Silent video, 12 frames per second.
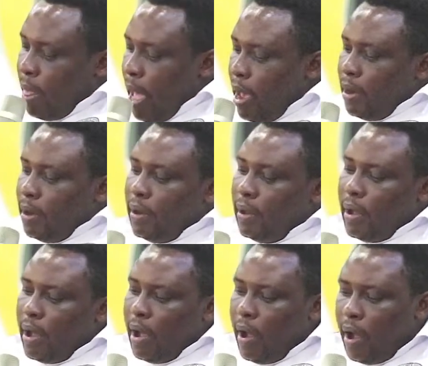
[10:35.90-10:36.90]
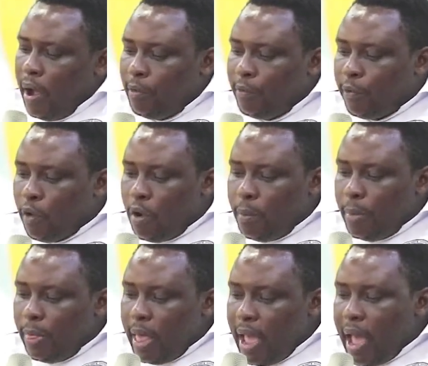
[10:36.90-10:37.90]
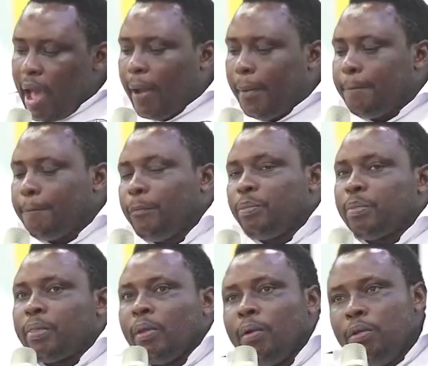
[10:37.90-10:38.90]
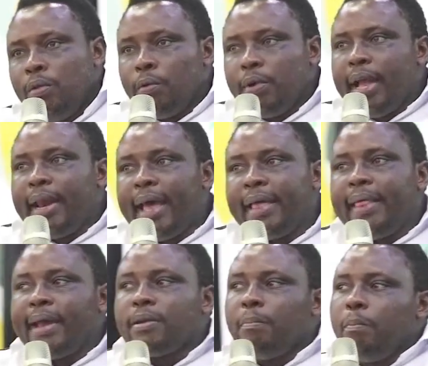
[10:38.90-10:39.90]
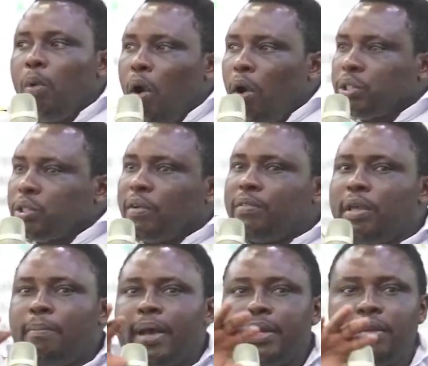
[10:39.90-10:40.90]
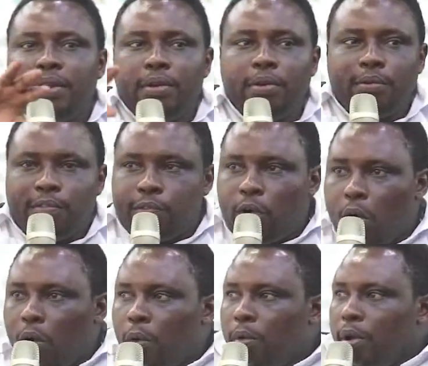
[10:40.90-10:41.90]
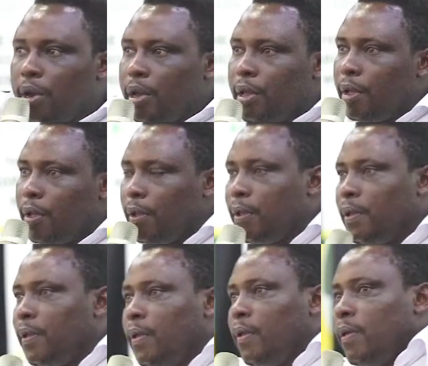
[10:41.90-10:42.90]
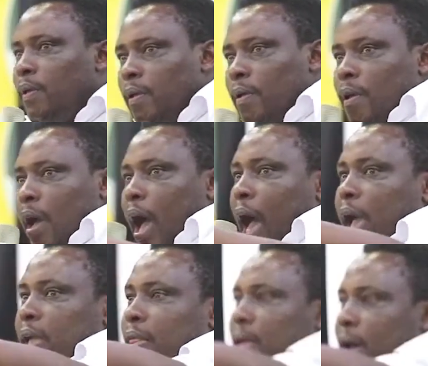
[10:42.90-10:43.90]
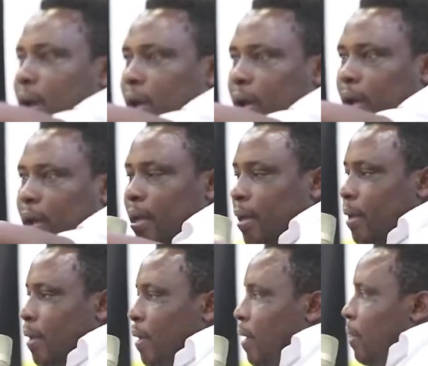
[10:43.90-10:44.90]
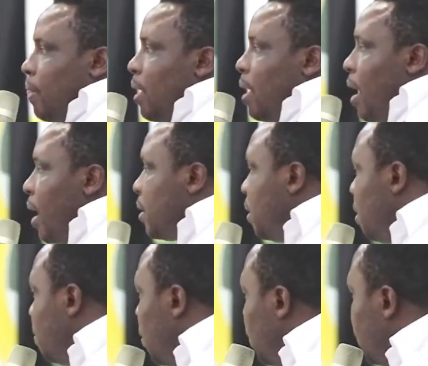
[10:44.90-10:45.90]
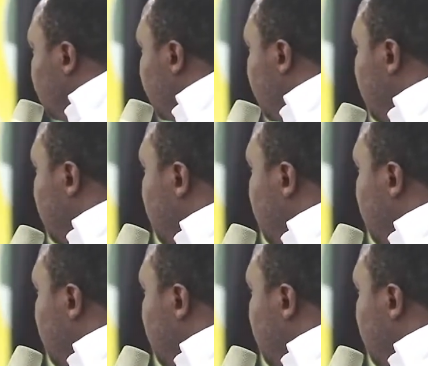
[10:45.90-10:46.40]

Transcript: Then, from there, you realize that most of the material you found either there at the booth